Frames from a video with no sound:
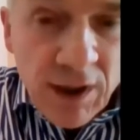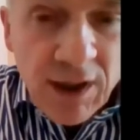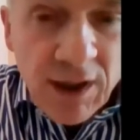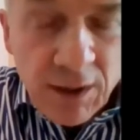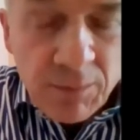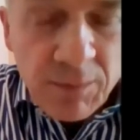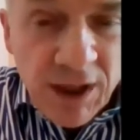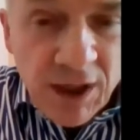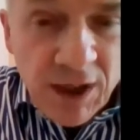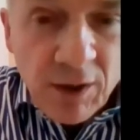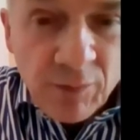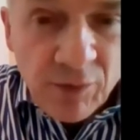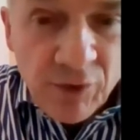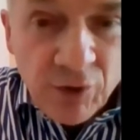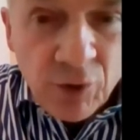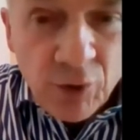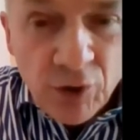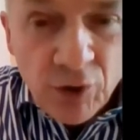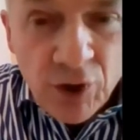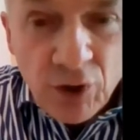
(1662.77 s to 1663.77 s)
it becomes, you
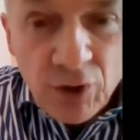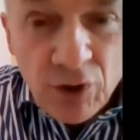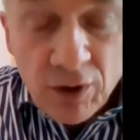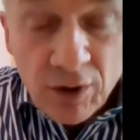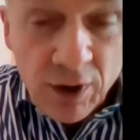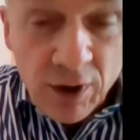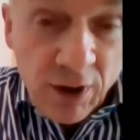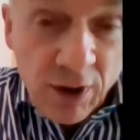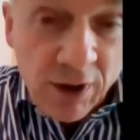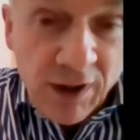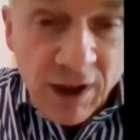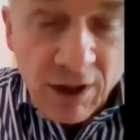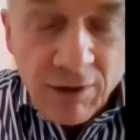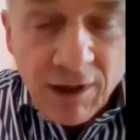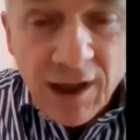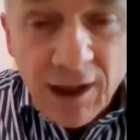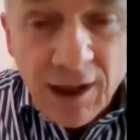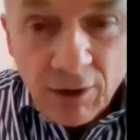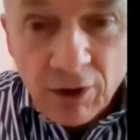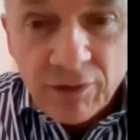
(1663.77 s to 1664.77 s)
know, your
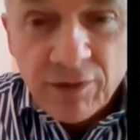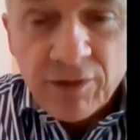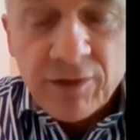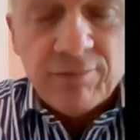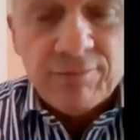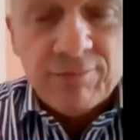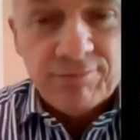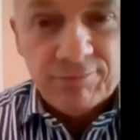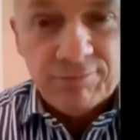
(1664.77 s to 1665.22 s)
Caragulose?